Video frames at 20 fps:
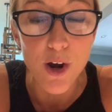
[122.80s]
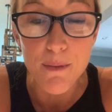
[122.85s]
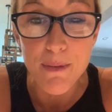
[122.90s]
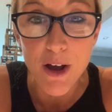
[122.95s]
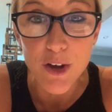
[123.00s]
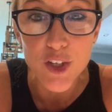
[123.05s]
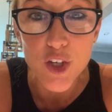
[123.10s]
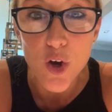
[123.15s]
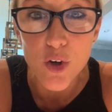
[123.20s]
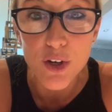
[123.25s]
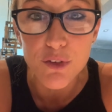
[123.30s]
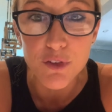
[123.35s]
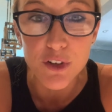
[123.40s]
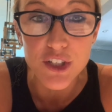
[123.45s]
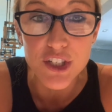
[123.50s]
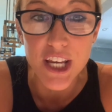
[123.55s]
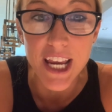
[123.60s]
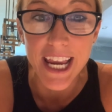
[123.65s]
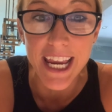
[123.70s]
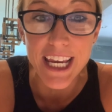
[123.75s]
about Yoga for
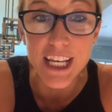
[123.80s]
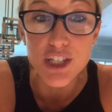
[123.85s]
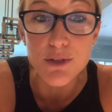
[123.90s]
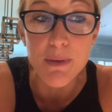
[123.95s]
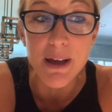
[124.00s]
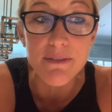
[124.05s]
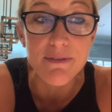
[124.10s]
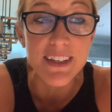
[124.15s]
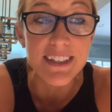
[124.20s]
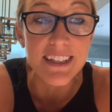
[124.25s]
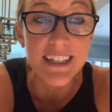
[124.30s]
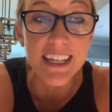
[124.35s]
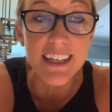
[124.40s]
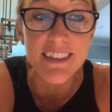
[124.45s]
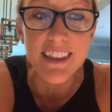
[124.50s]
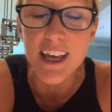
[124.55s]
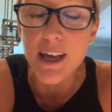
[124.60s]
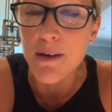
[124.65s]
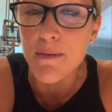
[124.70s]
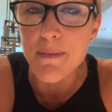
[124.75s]
Change by visiting
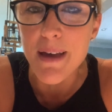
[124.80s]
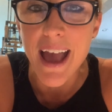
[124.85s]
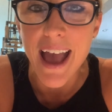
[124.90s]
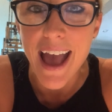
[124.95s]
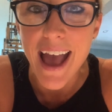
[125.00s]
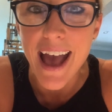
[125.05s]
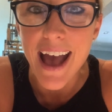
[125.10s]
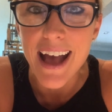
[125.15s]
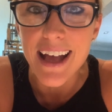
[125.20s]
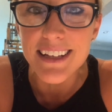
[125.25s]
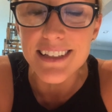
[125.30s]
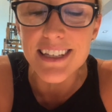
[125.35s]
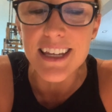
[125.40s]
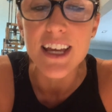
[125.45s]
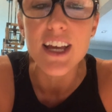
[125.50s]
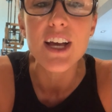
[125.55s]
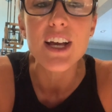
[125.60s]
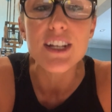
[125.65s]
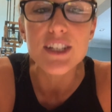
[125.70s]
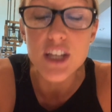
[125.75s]
them at
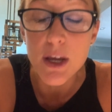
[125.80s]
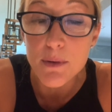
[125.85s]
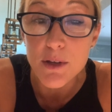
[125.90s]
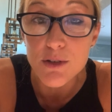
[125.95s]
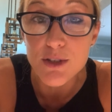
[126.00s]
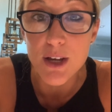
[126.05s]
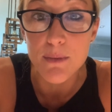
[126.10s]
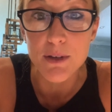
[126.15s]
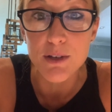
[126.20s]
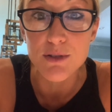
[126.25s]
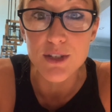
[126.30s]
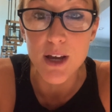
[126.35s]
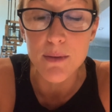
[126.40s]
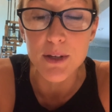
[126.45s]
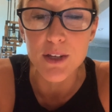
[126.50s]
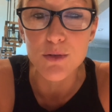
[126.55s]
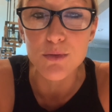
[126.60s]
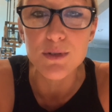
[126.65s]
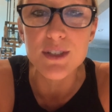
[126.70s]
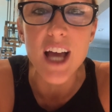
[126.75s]
w w
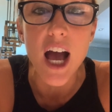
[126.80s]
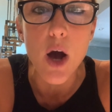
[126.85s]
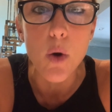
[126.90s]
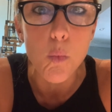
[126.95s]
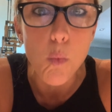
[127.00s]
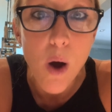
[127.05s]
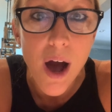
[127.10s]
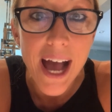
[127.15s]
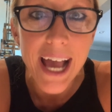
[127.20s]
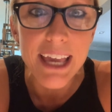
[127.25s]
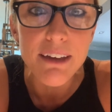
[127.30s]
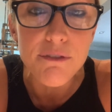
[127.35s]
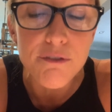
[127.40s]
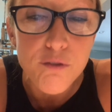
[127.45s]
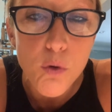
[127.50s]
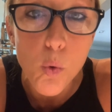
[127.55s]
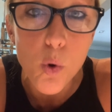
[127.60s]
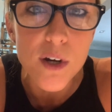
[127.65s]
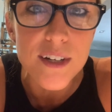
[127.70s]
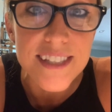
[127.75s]
w dot y
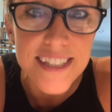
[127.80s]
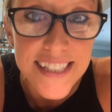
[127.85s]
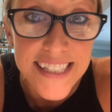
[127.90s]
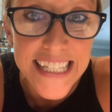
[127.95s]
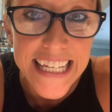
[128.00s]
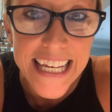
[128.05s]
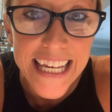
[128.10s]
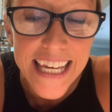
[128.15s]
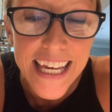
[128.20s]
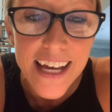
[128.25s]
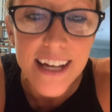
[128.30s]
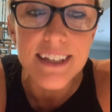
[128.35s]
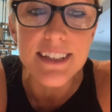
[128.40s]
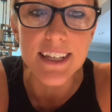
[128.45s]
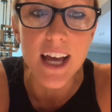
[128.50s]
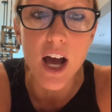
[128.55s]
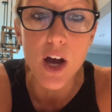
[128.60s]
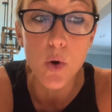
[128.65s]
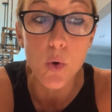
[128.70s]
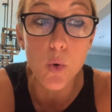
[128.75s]
four c
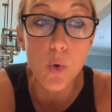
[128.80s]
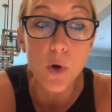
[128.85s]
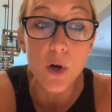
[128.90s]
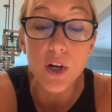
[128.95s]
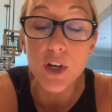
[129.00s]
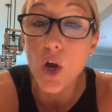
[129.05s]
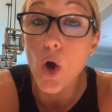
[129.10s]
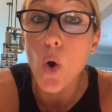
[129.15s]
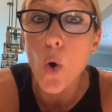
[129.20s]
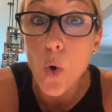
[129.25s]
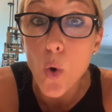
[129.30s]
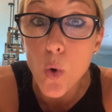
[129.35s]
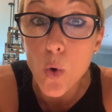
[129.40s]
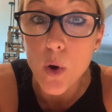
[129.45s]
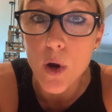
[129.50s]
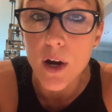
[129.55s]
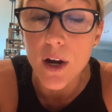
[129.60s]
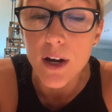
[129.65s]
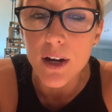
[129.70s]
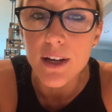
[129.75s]
dot org.
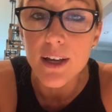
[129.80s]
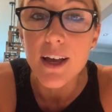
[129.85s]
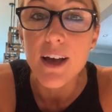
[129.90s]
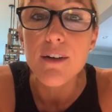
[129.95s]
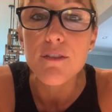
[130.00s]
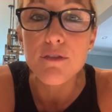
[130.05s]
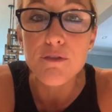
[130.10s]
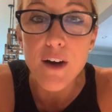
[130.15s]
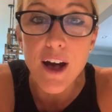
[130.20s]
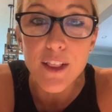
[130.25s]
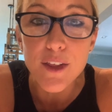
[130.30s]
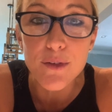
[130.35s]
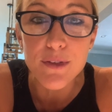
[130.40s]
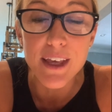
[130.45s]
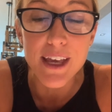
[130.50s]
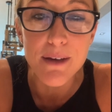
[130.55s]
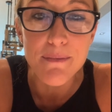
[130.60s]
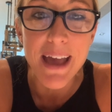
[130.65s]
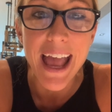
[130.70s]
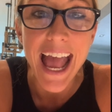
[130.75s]
Or follow
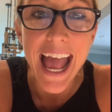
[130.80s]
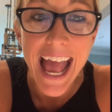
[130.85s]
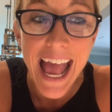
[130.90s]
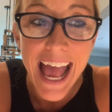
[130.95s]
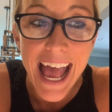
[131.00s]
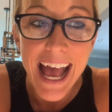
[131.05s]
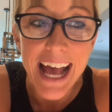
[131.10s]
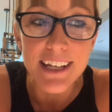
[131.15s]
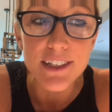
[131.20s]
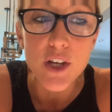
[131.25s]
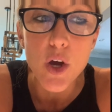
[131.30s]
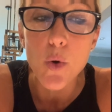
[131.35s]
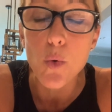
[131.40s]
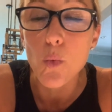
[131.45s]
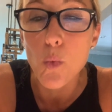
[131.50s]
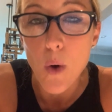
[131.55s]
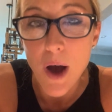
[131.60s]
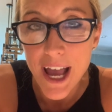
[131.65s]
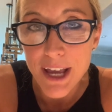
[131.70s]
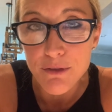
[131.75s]
them at
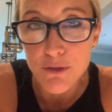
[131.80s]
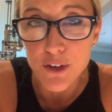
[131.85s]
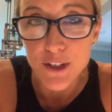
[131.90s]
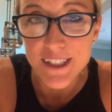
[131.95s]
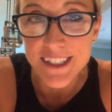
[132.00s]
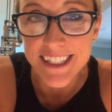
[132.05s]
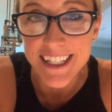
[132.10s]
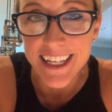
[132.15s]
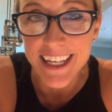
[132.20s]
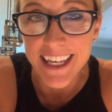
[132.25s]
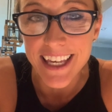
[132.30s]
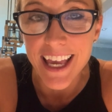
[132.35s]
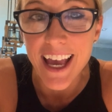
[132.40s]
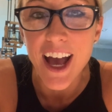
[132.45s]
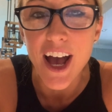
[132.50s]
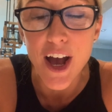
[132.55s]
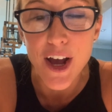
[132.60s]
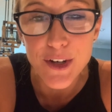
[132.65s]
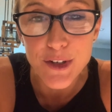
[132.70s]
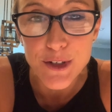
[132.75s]
y four c
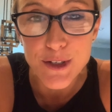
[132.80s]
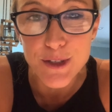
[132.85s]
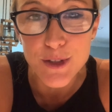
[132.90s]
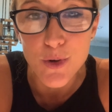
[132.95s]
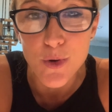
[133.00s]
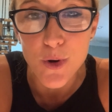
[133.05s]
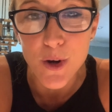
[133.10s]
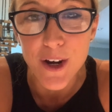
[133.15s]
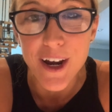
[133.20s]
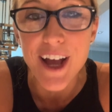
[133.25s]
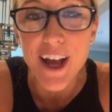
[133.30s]
underscore